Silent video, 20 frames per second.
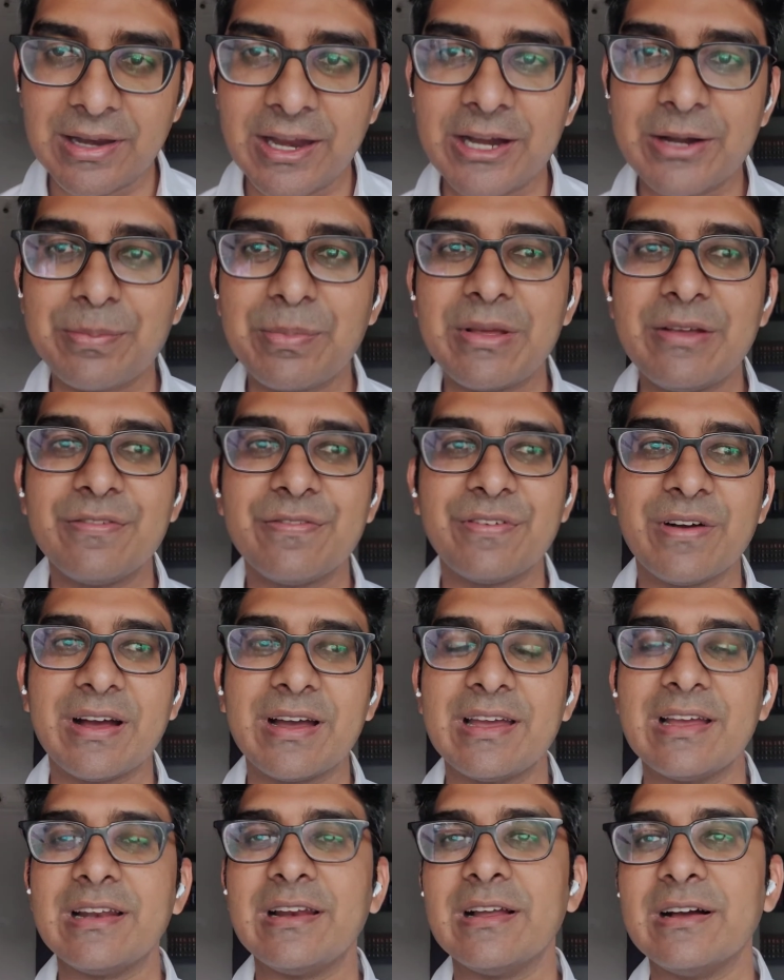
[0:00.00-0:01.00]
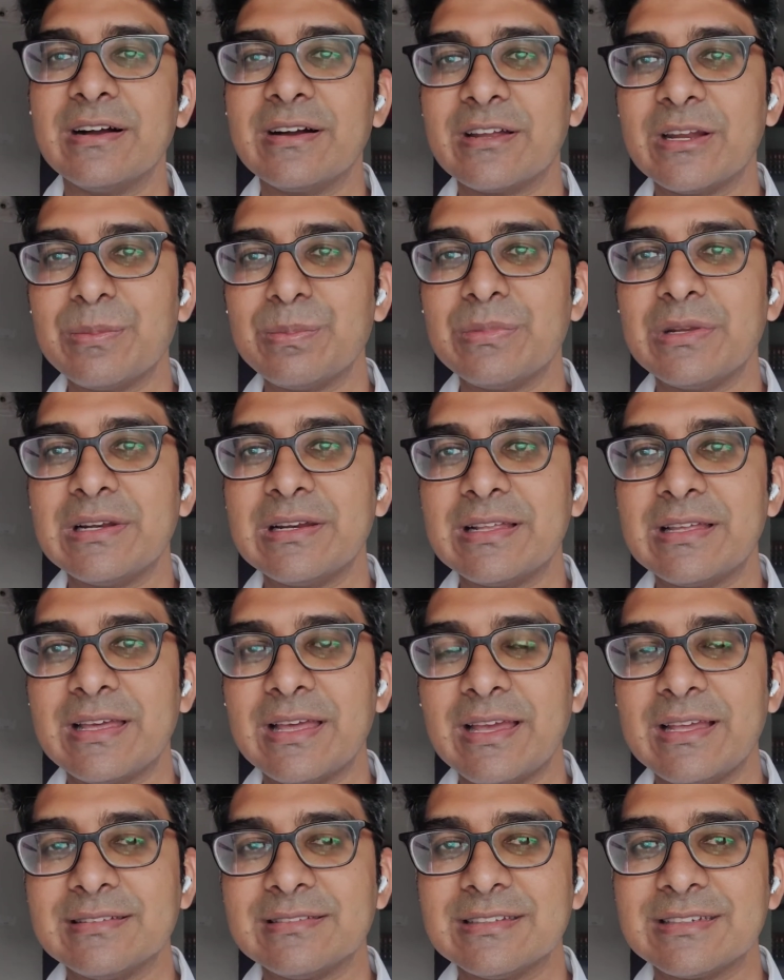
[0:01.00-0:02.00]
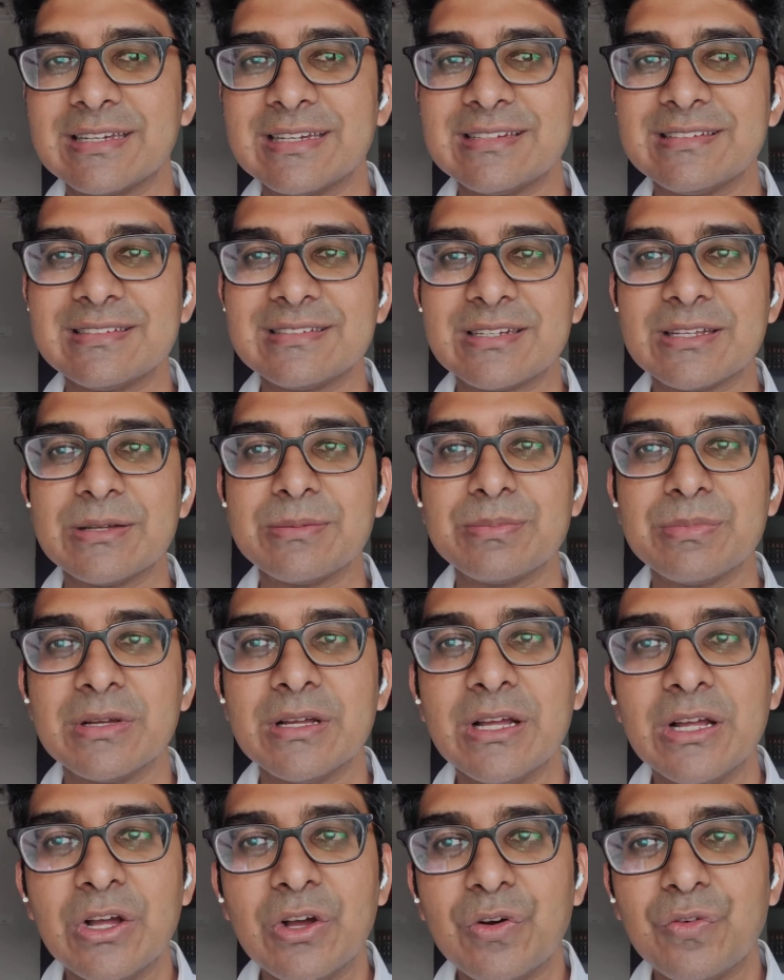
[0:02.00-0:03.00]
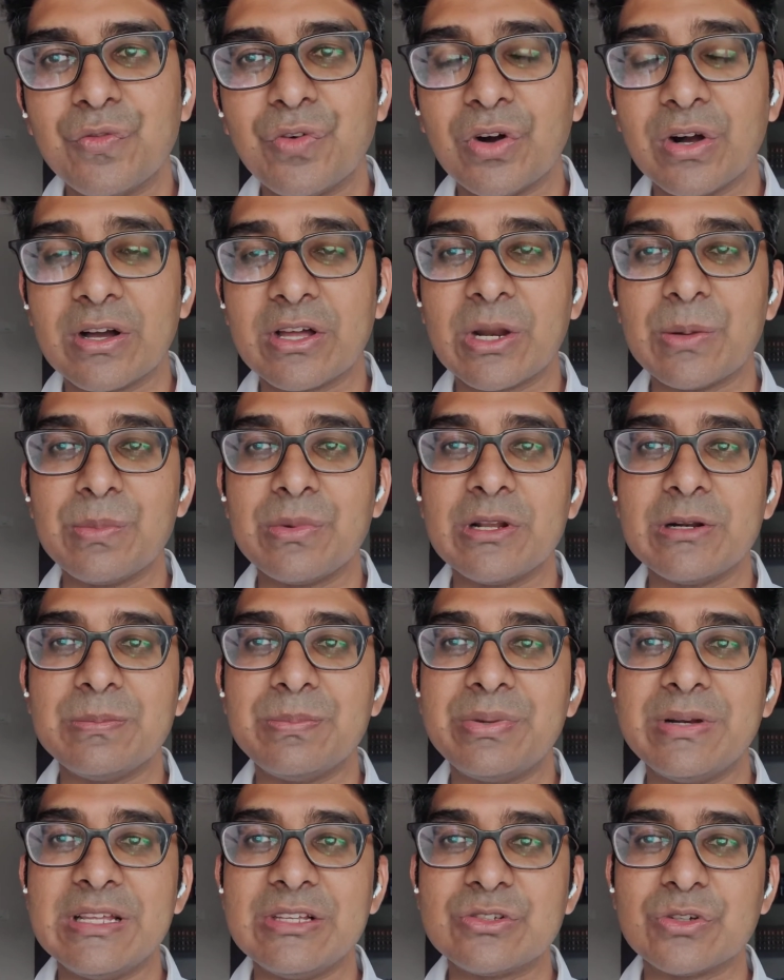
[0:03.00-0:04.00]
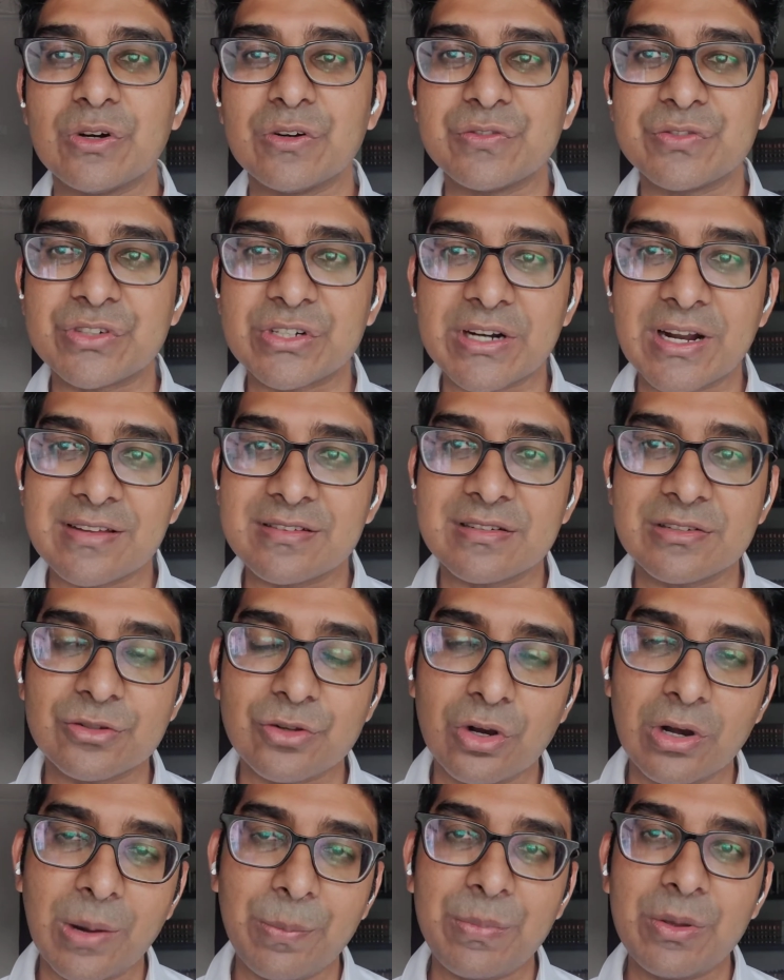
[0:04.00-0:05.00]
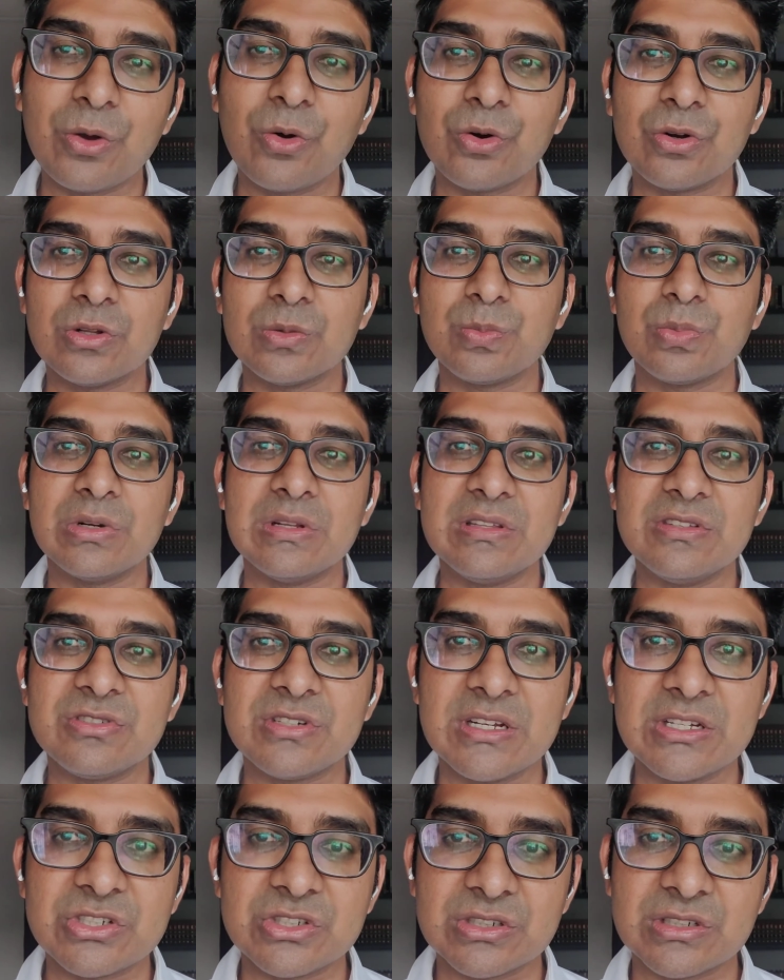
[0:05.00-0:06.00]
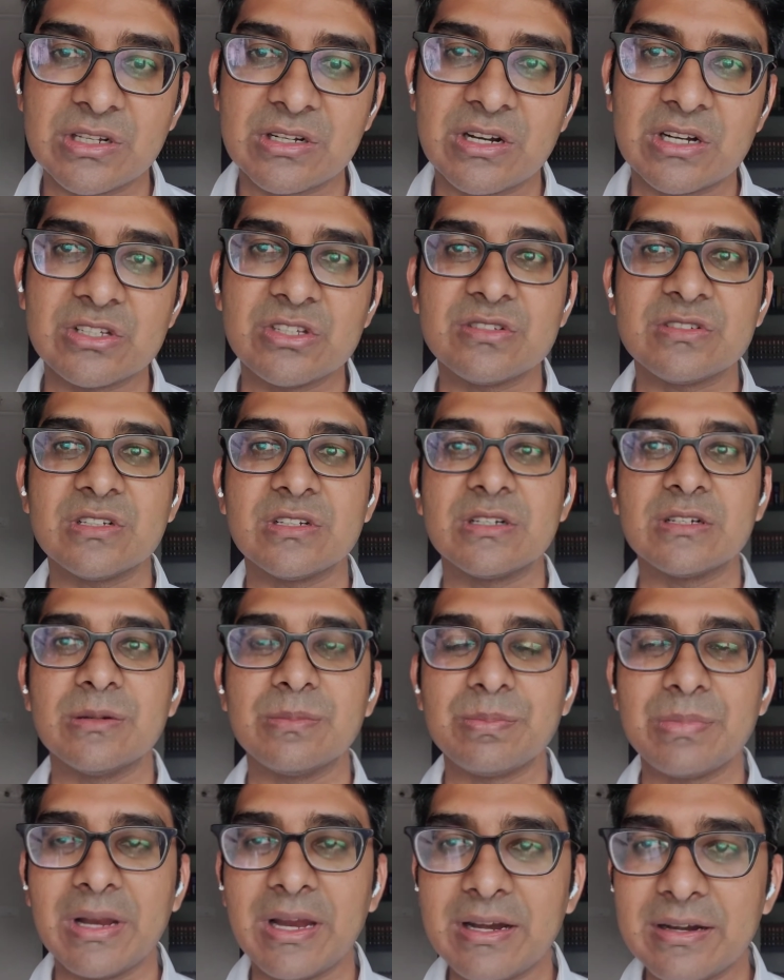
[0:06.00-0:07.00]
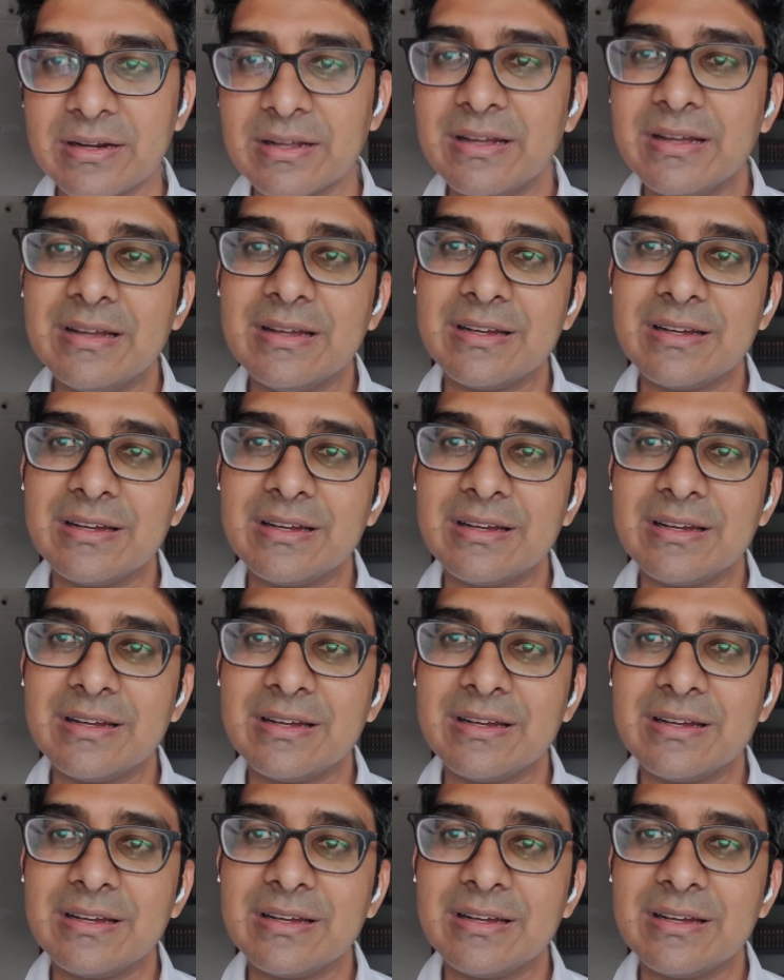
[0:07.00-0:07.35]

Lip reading: Let me file a criminal case against him for criminal breach of trust. So let me go to the police station and register a complaint.